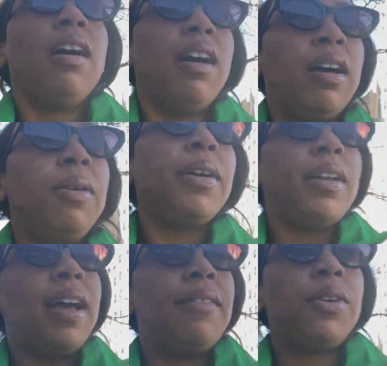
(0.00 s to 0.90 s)
Uh, we're
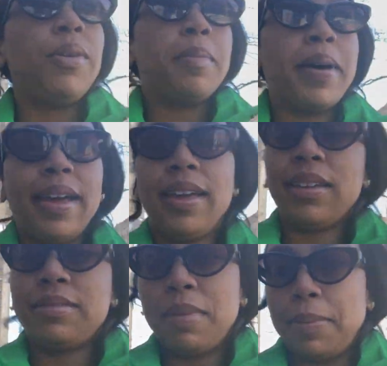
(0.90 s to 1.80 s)
gonna have a quick bite,
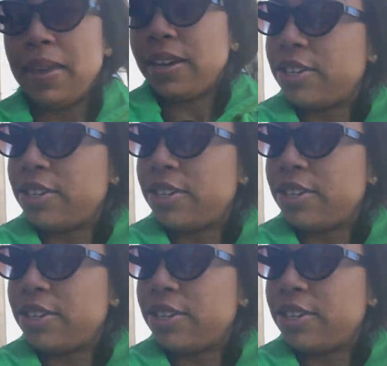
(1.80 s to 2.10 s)
maybe get a